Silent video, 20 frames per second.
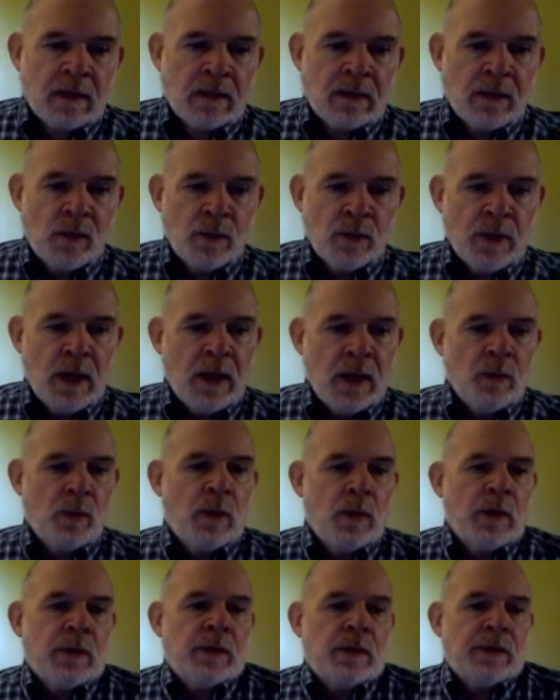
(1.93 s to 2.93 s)
Okay,
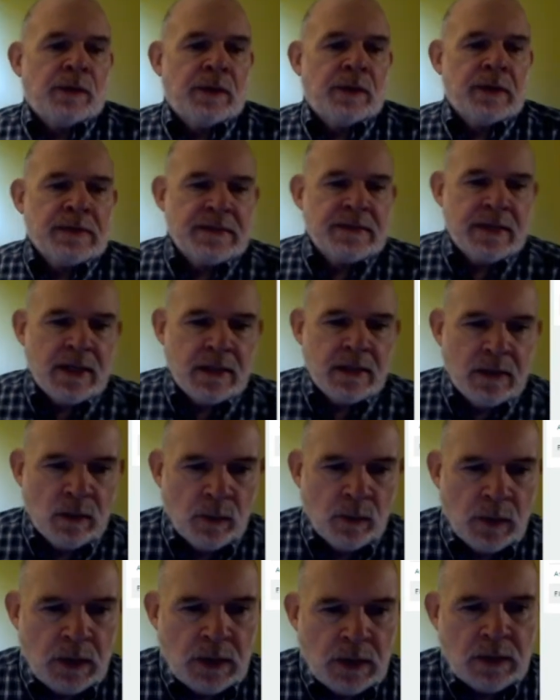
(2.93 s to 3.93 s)
we're
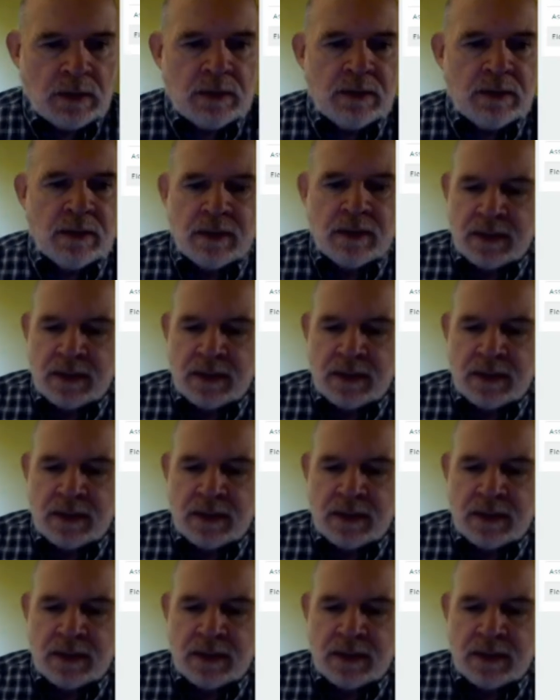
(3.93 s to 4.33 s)
continuing